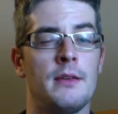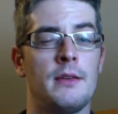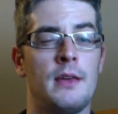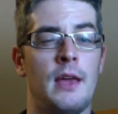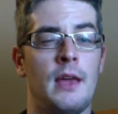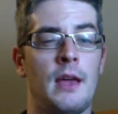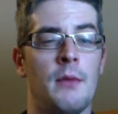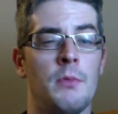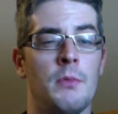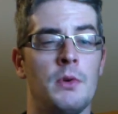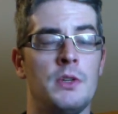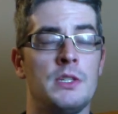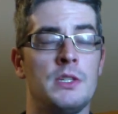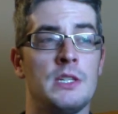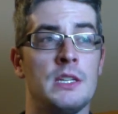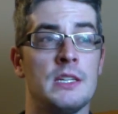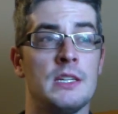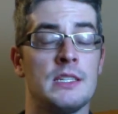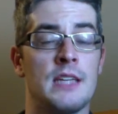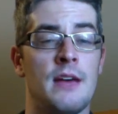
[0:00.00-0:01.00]
cameras
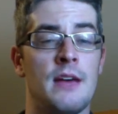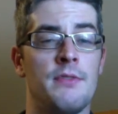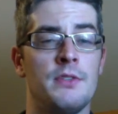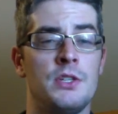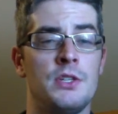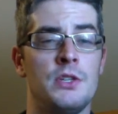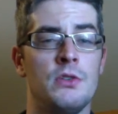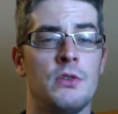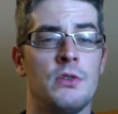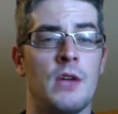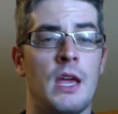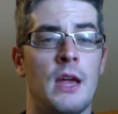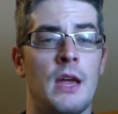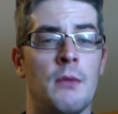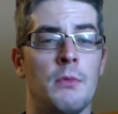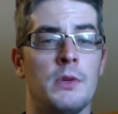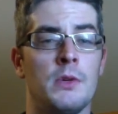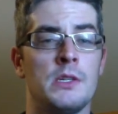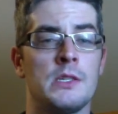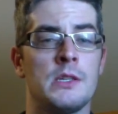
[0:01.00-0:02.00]
and esophageal
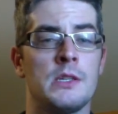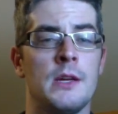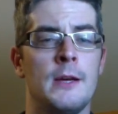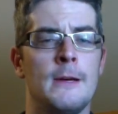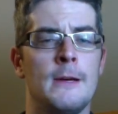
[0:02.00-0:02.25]
cameras